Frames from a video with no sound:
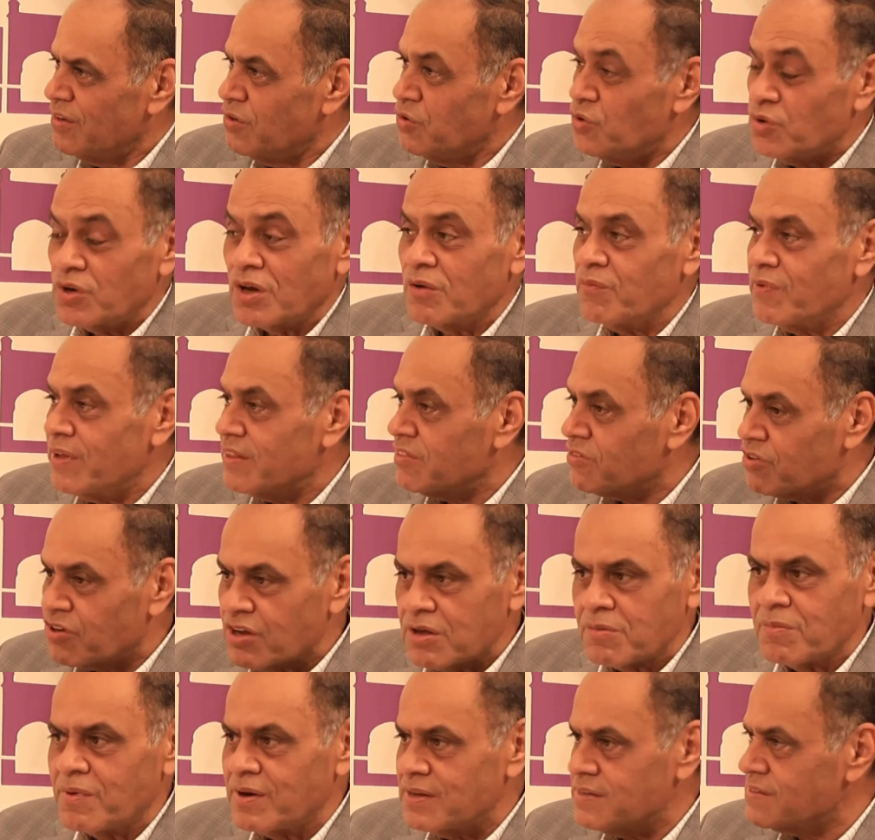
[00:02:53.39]
You can wait
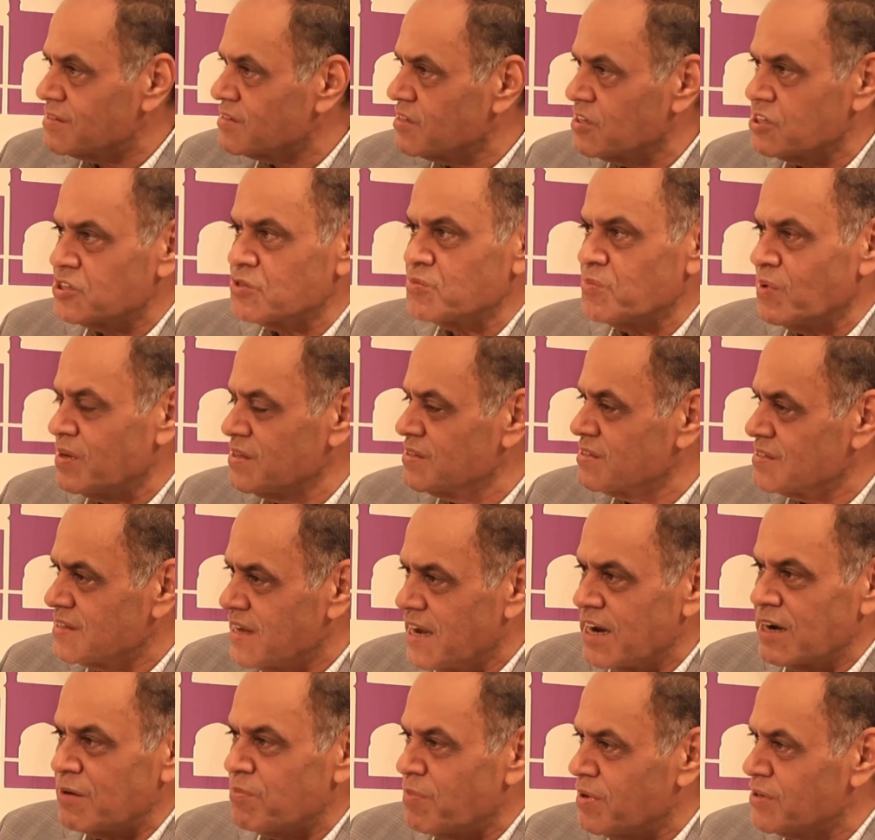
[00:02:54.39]
3 months, 6 months,
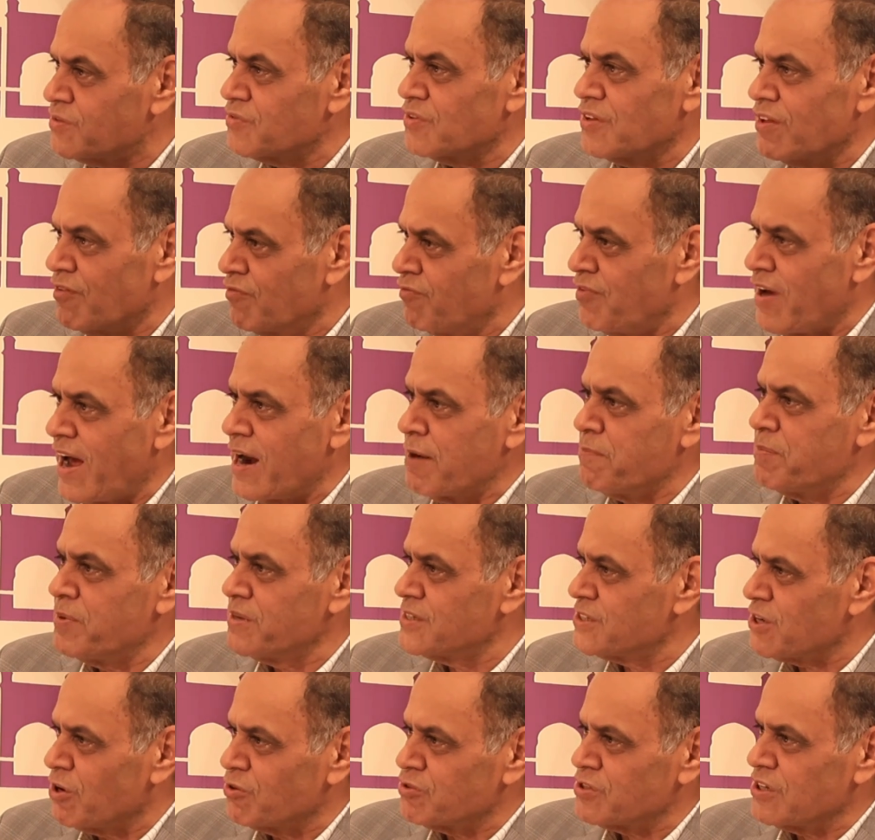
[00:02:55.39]
8 months for the fat
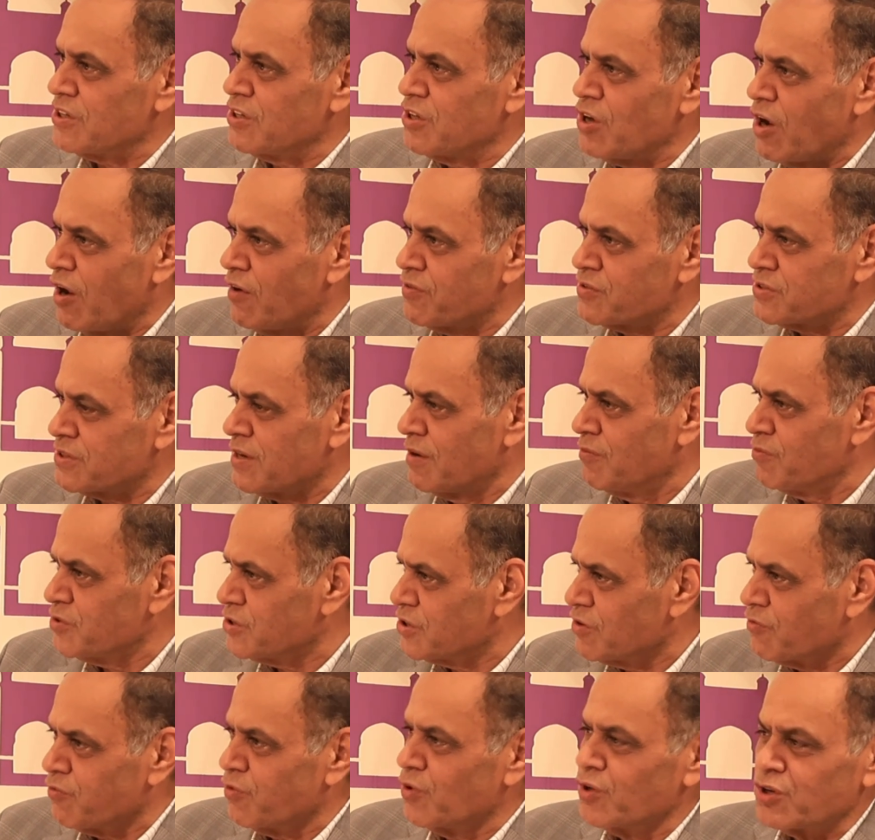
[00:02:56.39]
pitch outside the off stump, which
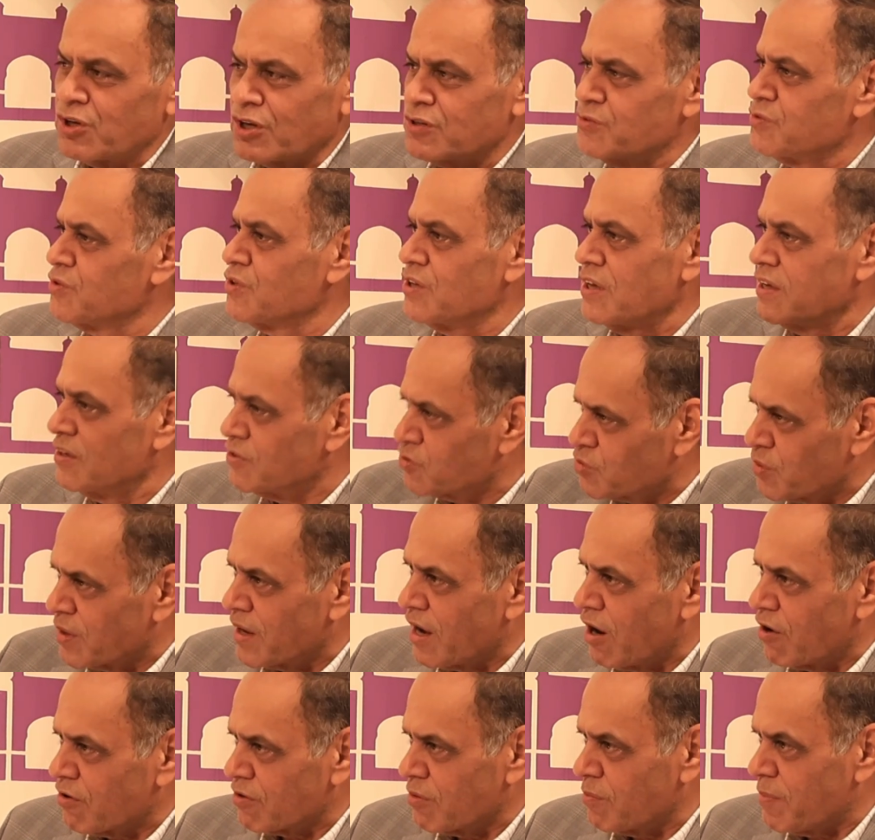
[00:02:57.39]
is a full toss, you
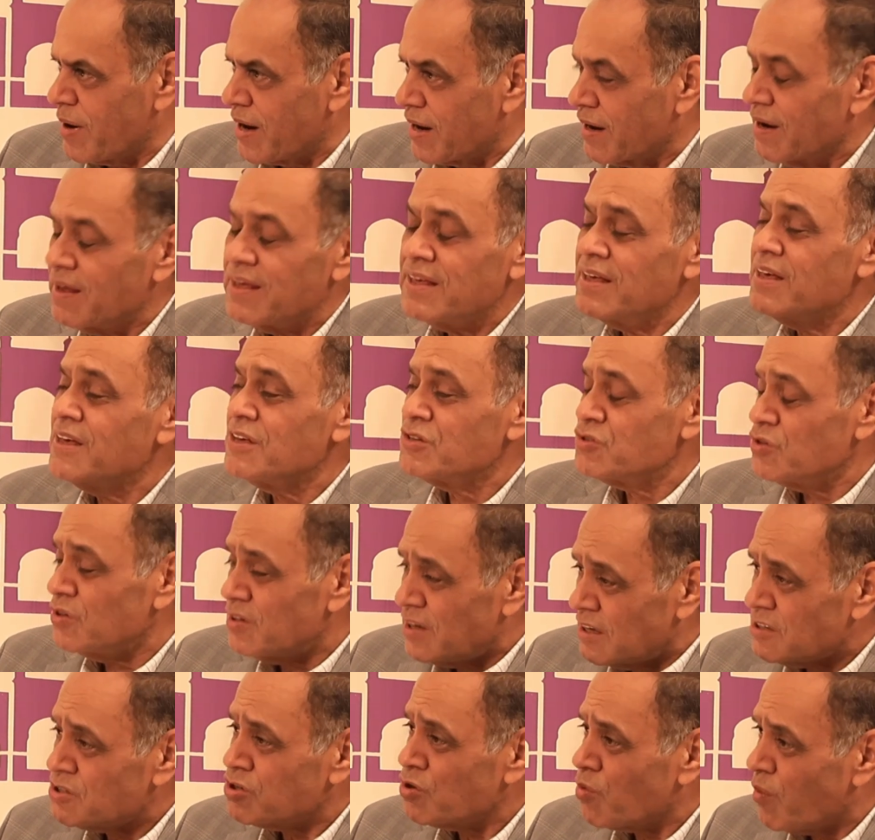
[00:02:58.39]
swing out of the bat. So it
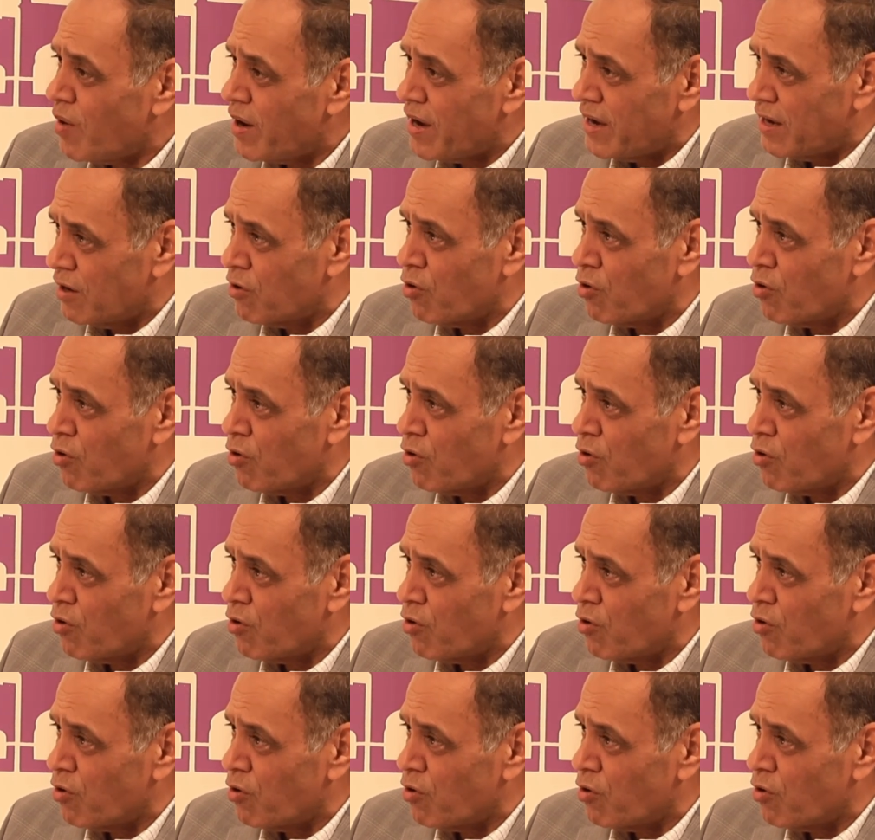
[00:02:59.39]
does require an